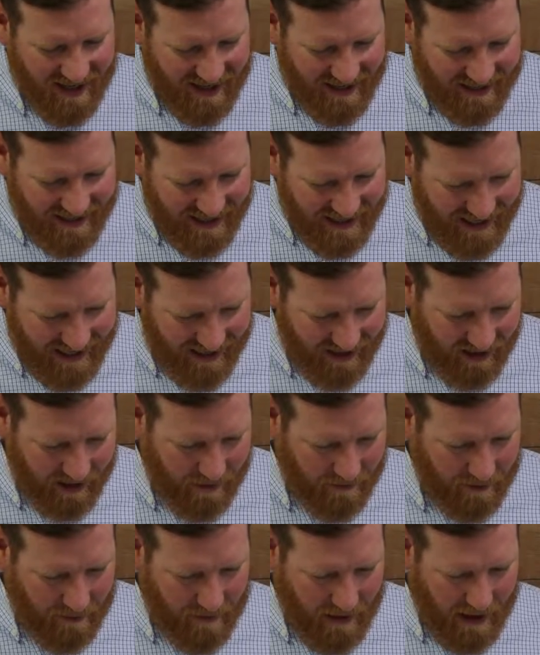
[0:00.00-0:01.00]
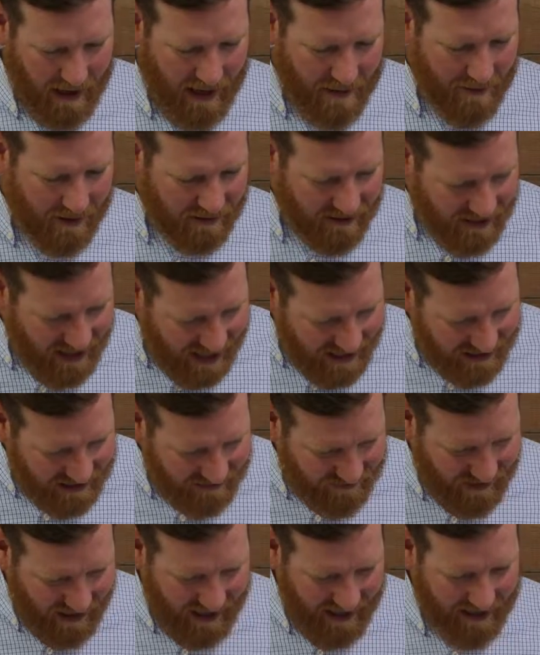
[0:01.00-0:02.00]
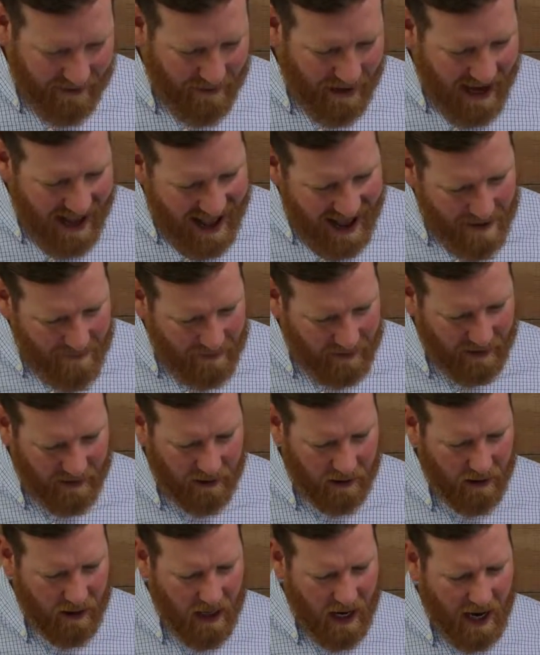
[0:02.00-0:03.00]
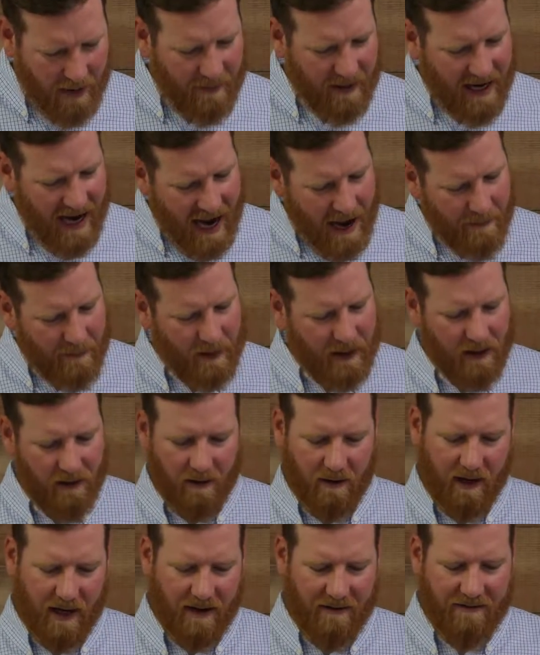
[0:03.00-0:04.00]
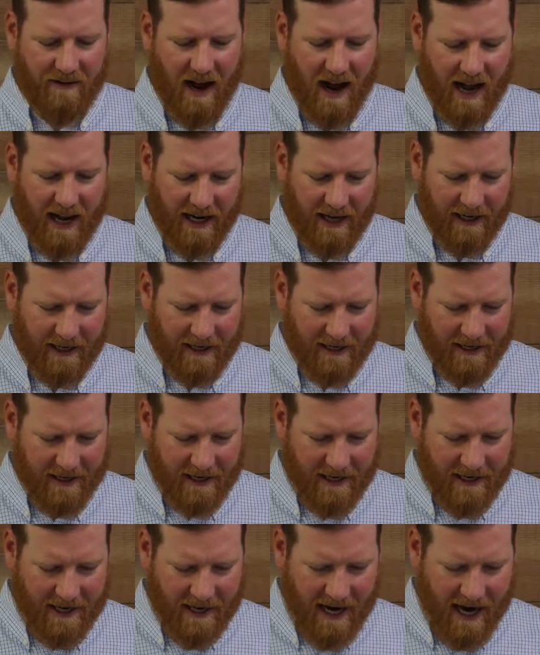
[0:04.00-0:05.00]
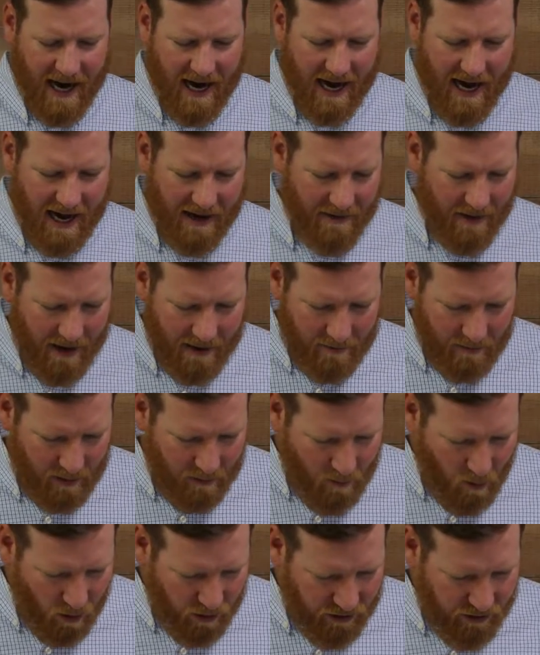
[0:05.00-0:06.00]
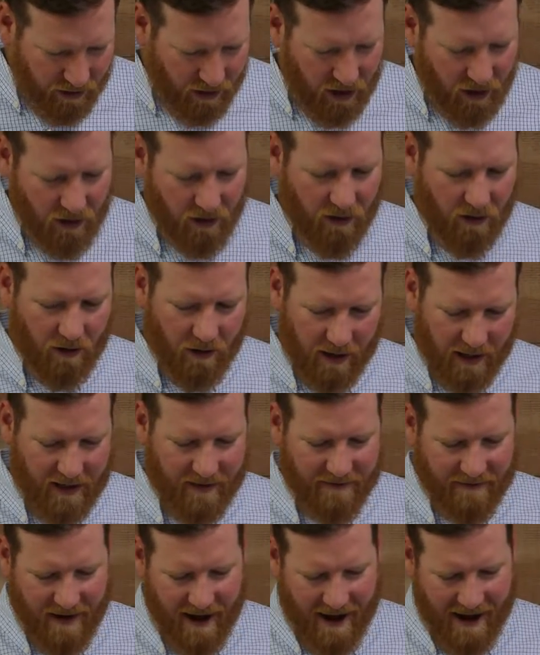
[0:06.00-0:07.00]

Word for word: Again, coming back, am I satisfied? Am I happy? I'd be happier if I. I, I would be more secure if